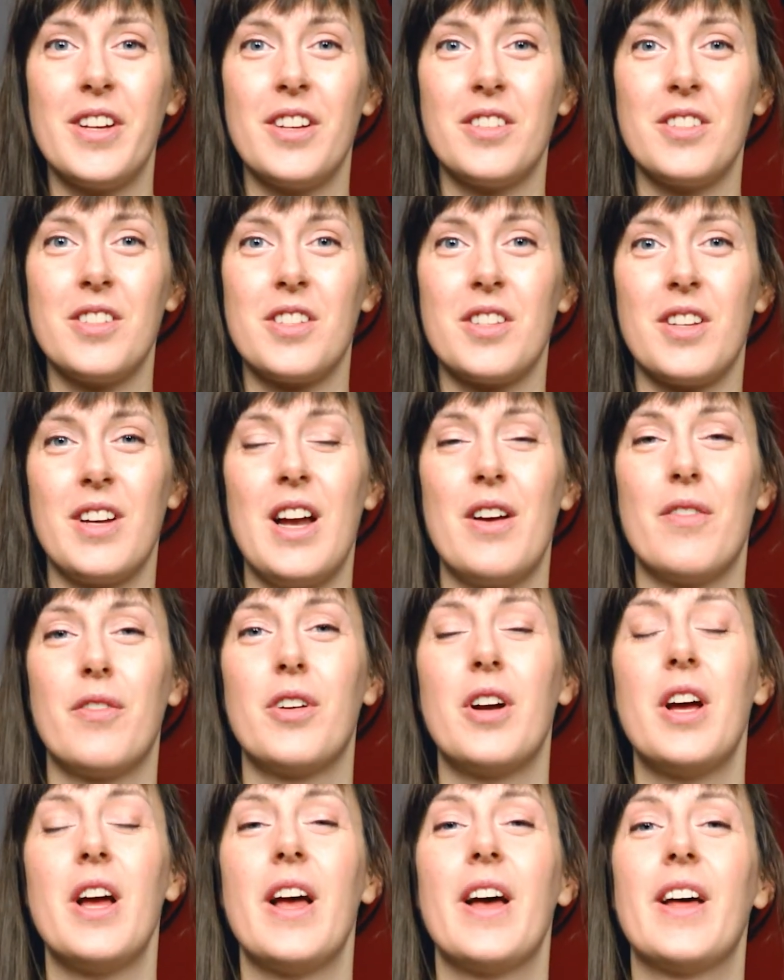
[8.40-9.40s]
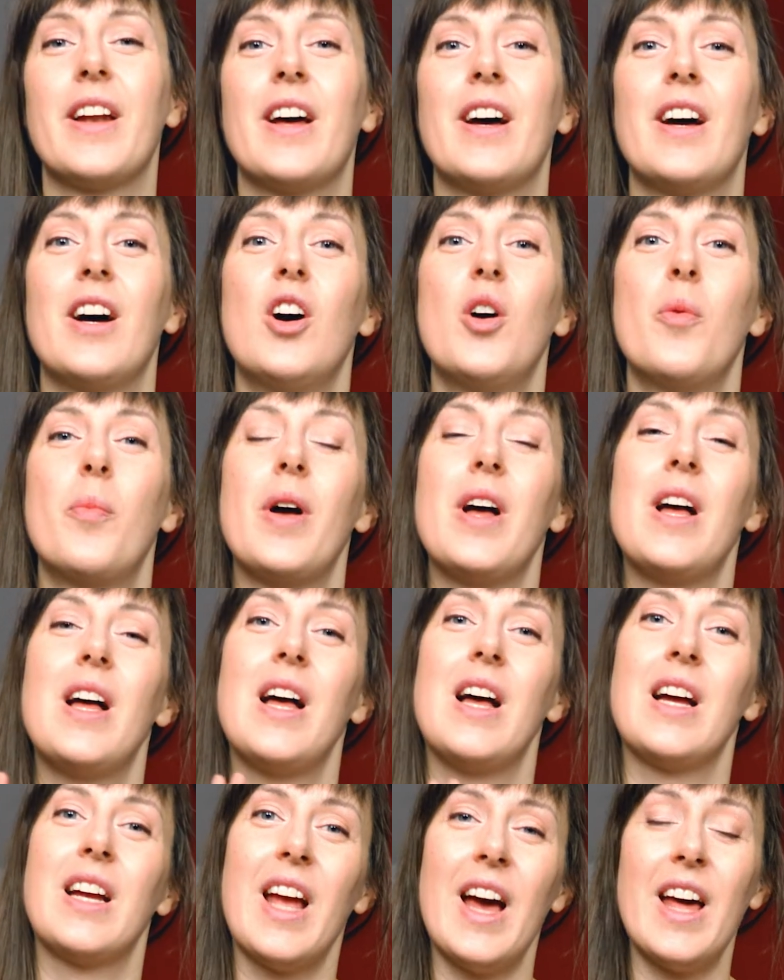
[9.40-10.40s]
Neil de Schrijver and I help
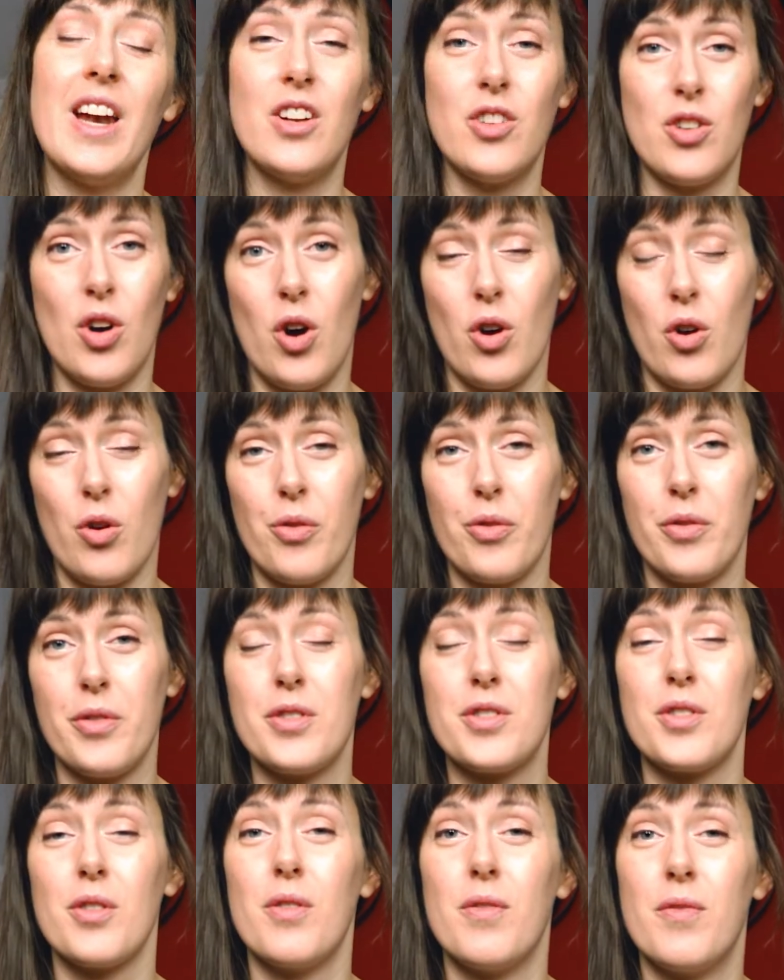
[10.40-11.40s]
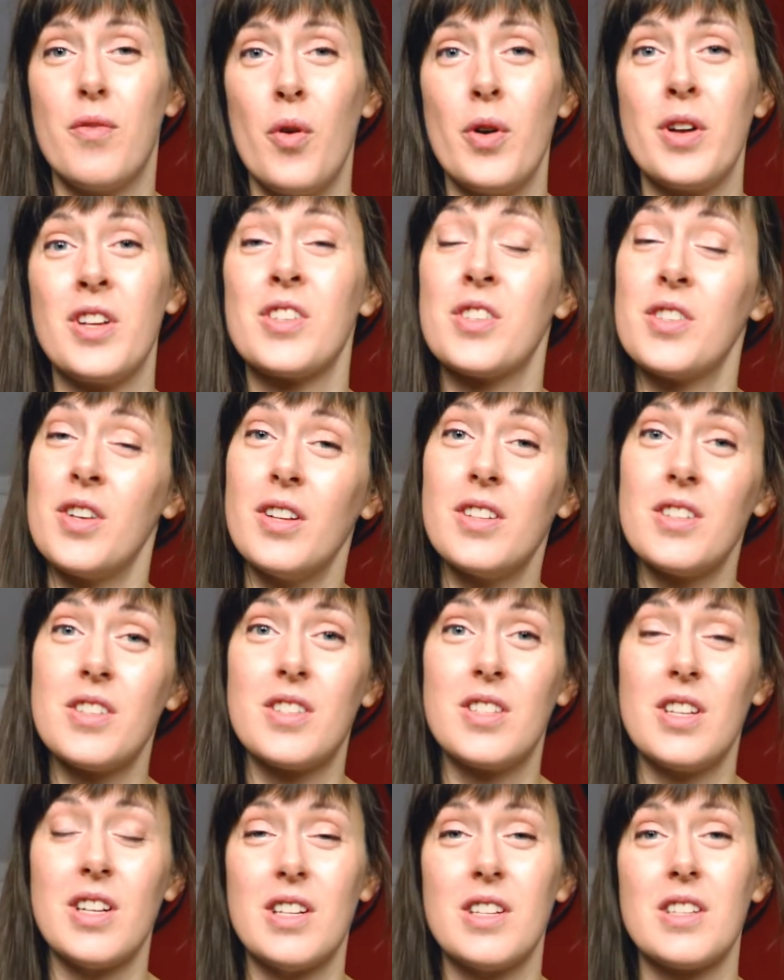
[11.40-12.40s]
cat and dog owners avoid sudden
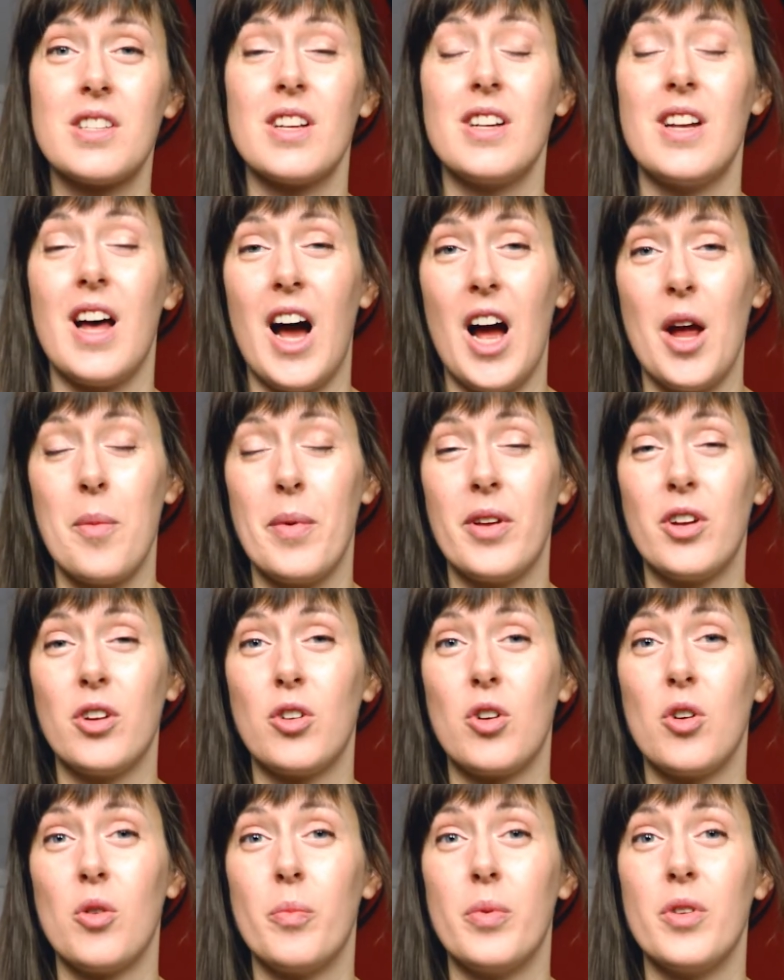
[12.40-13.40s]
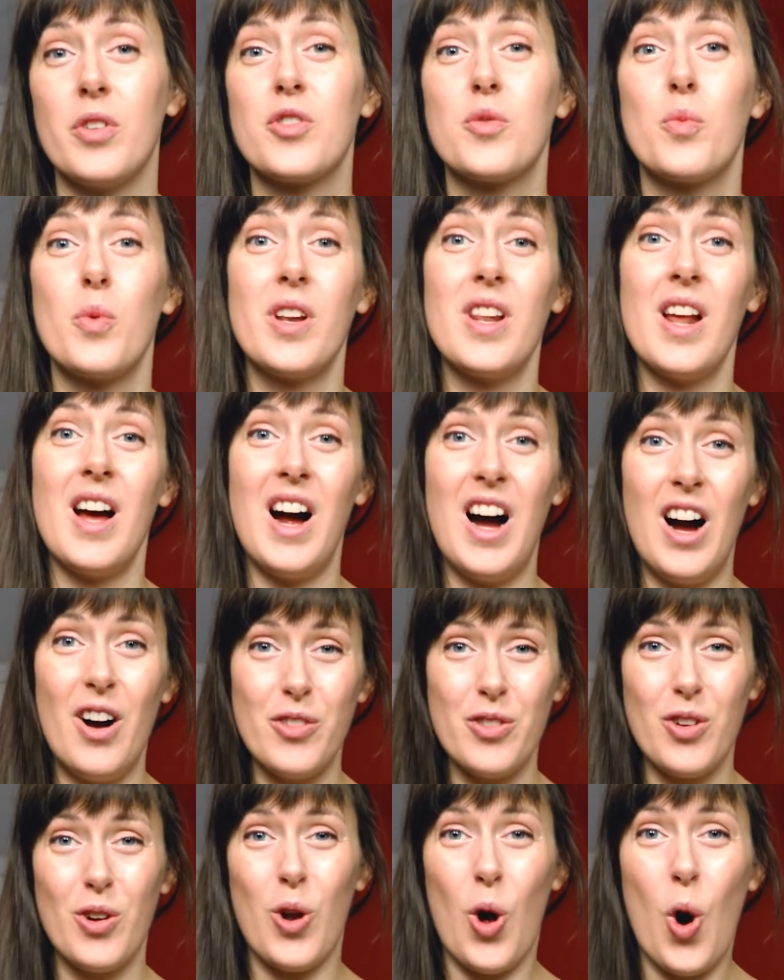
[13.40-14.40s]
sickness and high medical bills
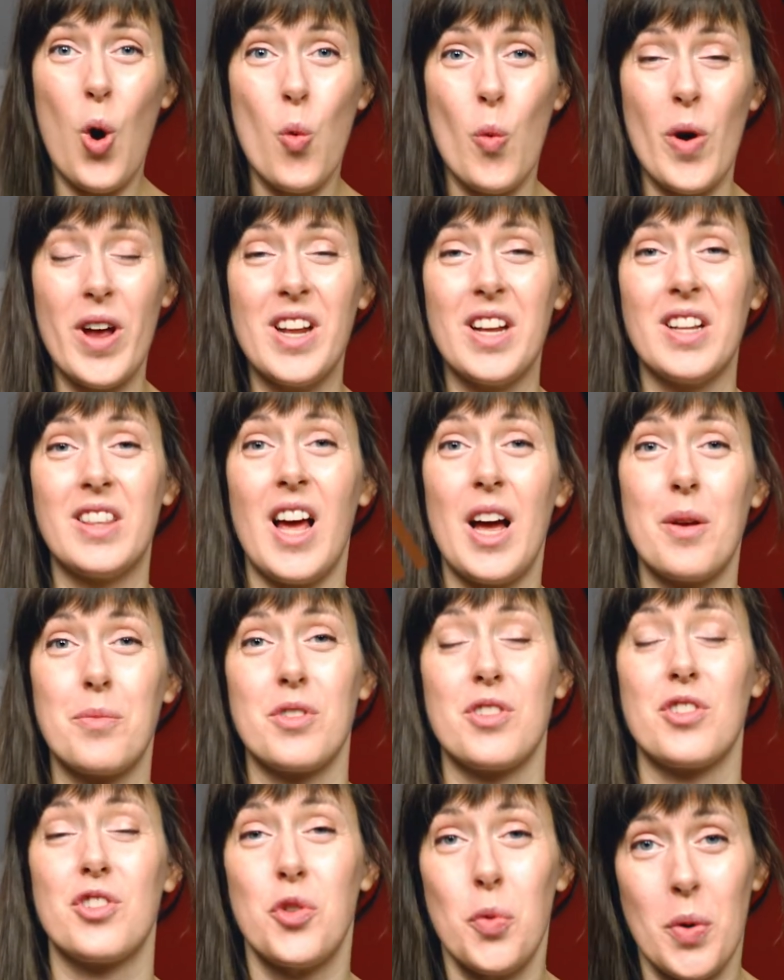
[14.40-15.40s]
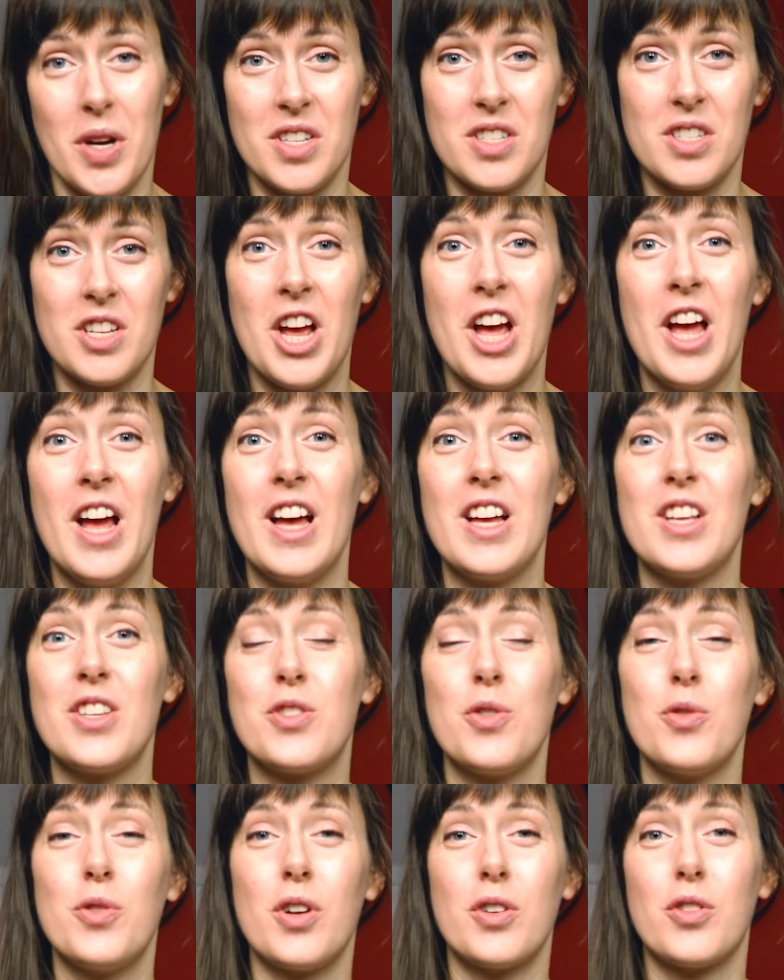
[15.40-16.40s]
without the long waiting times and stress, and
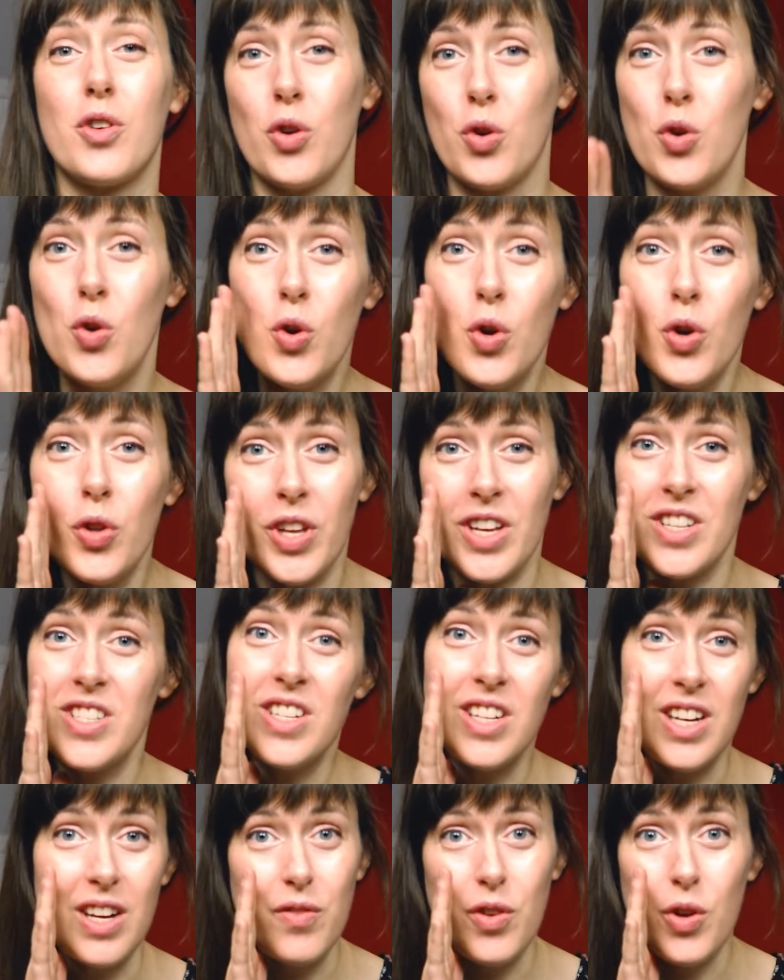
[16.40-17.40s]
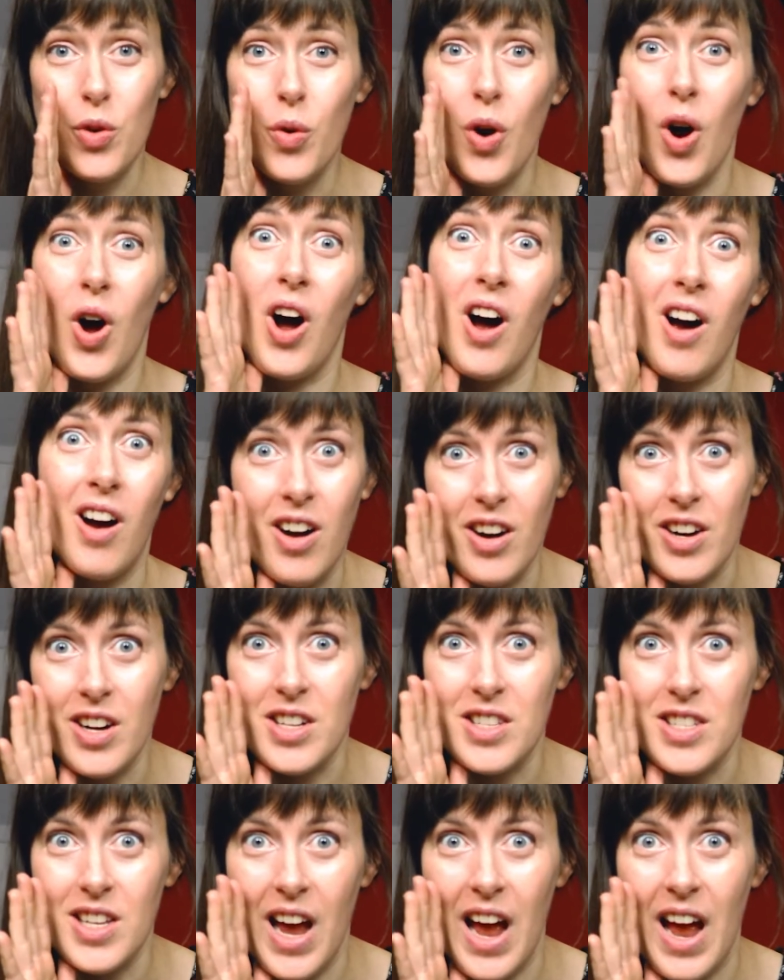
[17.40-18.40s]
so Dr. Google doesn't give you a heart
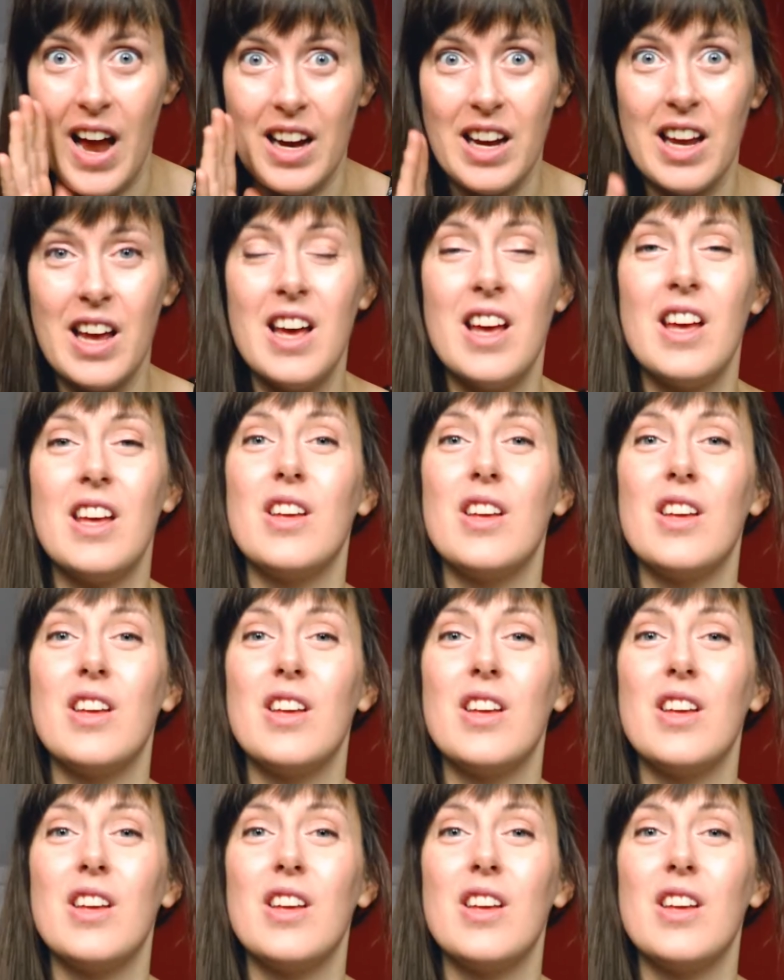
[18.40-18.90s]
attack.